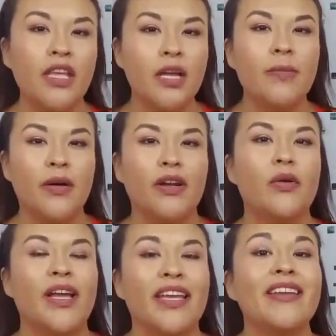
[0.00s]
think about it,
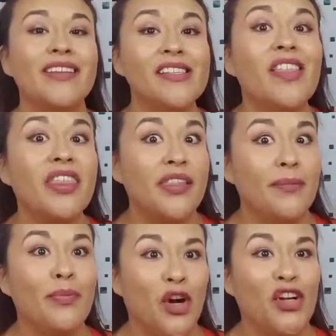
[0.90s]
okay, it is a
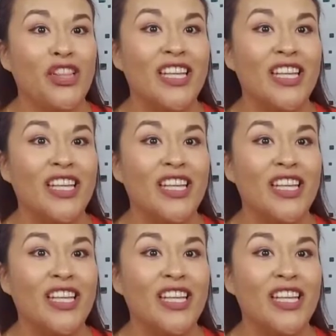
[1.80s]
theme park.